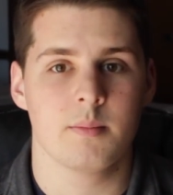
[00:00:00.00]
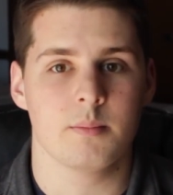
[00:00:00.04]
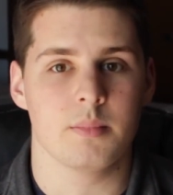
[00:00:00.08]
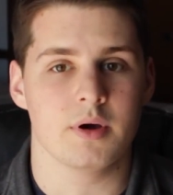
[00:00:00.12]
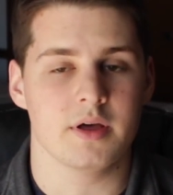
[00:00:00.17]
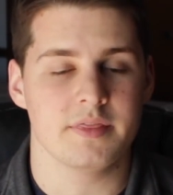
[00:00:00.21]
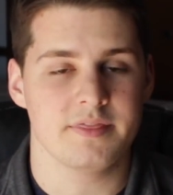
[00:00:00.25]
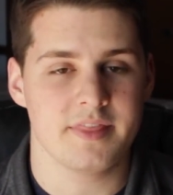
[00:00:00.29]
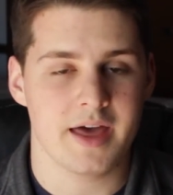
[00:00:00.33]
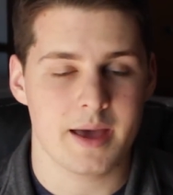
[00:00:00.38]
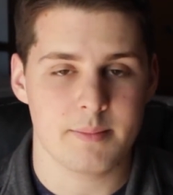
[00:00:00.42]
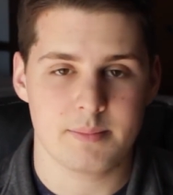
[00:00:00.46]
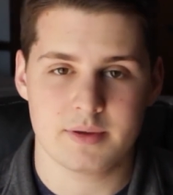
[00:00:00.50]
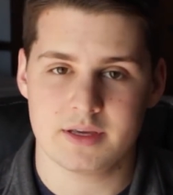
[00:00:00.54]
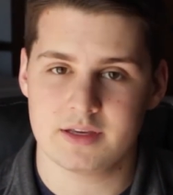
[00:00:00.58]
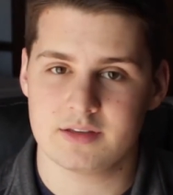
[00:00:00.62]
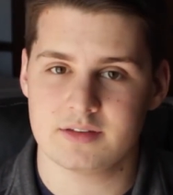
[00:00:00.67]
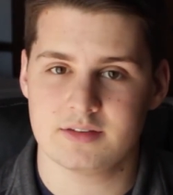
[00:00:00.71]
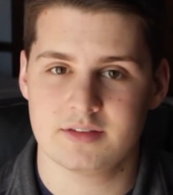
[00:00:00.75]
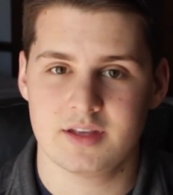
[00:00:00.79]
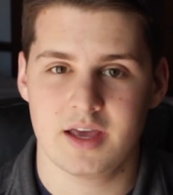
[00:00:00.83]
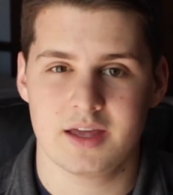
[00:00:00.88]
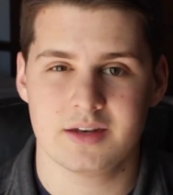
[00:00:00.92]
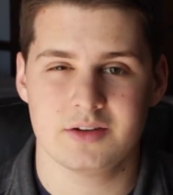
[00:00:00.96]
but that
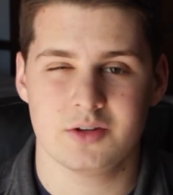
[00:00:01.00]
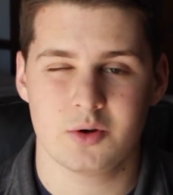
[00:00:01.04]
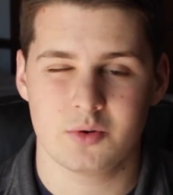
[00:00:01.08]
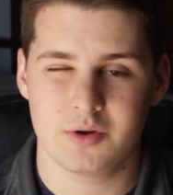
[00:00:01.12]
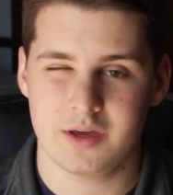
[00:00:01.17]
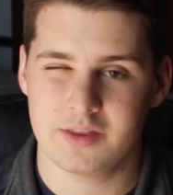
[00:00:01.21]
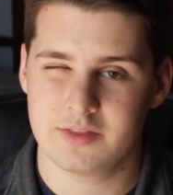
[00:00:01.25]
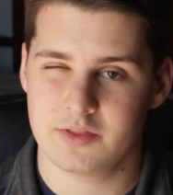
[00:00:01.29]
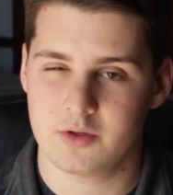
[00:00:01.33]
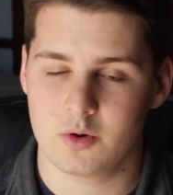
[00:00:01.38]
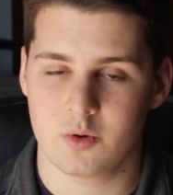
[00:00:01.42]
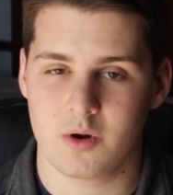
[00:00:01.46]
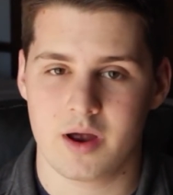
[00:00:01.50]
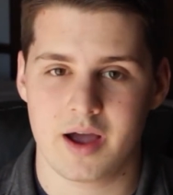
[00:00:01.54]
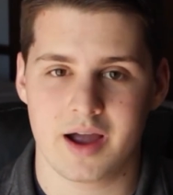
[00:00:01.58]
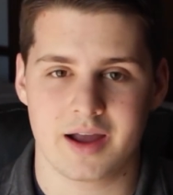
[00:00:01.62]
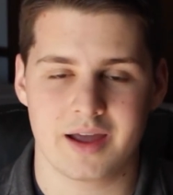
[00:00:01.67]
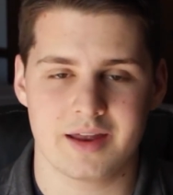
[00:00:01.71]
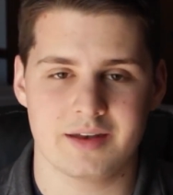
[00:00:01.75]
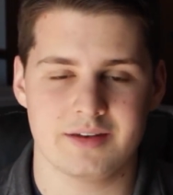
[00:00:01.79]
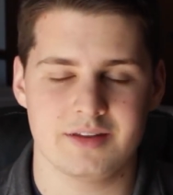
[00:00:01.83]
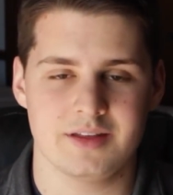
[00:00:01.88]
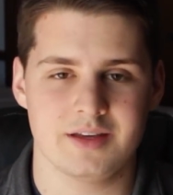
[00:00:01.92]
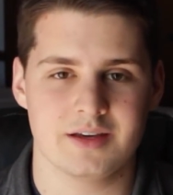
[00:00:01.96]
being said, don't get the
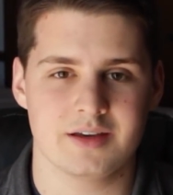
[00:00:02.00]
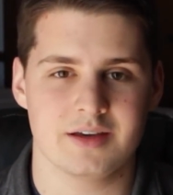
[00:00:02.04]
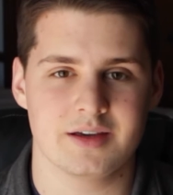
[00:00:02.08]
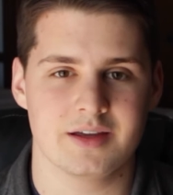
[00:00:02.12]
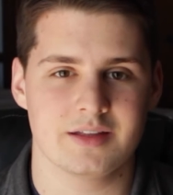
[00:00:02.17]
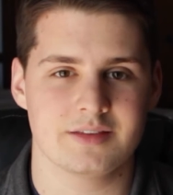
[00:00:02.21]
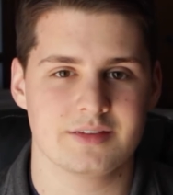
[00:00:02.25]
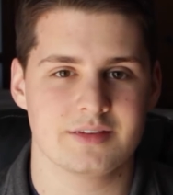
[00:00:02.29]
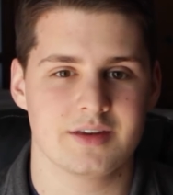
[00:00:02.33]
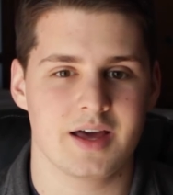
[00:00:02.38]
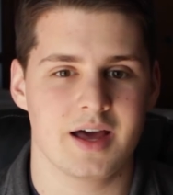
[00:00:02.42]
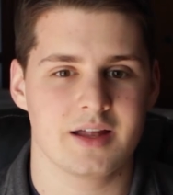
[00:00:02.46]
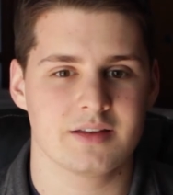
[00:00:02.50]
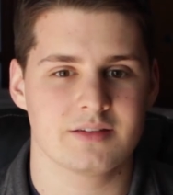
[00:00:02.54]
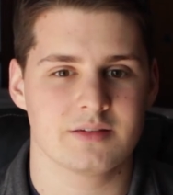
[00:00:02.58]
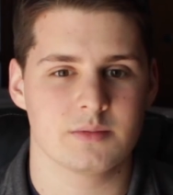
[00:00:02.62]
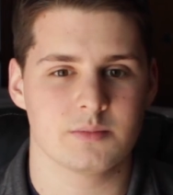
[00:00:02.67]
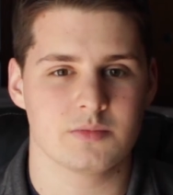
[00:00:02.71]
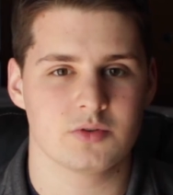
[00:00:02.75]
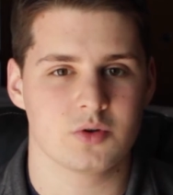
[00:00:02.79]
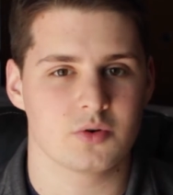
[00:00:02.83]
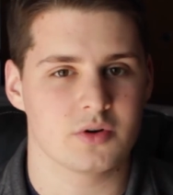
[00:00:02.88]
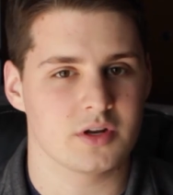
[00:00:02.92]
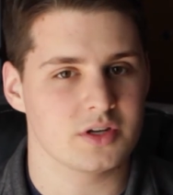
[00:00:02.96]
wrong idea, it's not
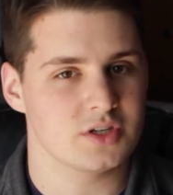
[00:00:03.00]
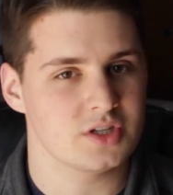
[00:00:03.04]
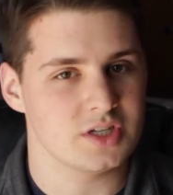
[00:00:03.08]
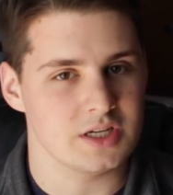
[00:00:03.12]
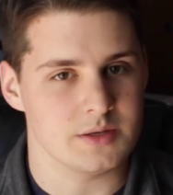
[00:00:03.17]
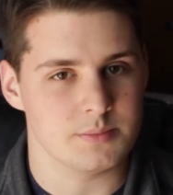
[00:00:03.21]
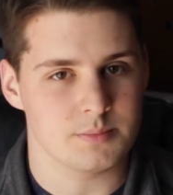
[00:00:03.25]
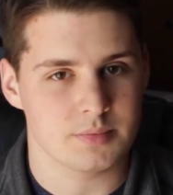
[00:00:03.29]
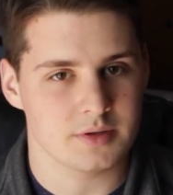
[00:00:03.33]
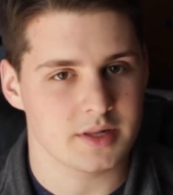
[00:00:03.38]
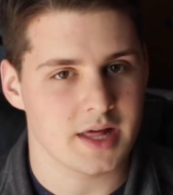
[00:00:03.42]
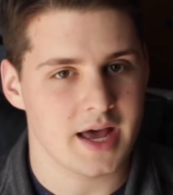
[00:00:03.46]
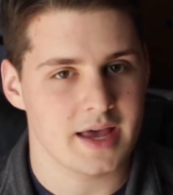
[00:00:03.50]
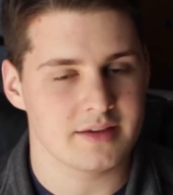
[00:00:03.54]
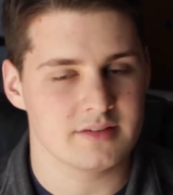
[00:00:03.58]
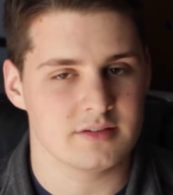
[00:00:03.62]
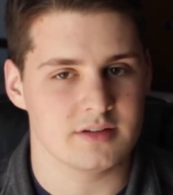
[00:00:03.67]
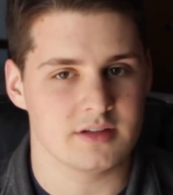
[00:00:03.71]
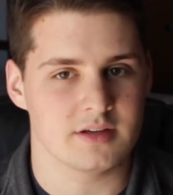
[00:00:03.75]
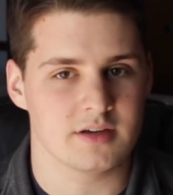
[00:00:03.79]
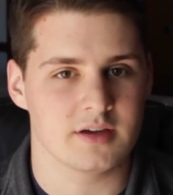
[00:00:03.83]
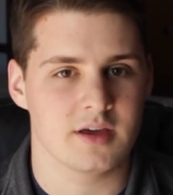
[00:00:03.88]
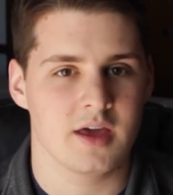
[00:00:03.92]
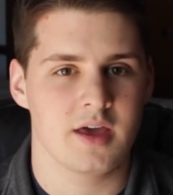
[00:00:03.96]
some sort of cheap
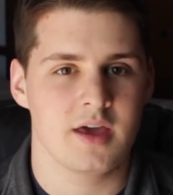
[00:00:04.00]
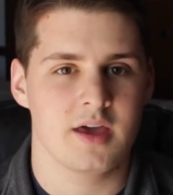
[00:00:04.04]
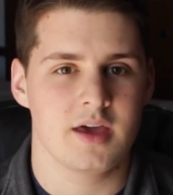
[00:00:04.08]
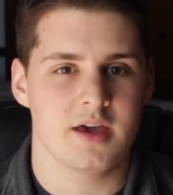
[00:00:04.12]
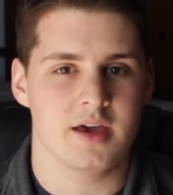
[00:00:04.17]
plastic.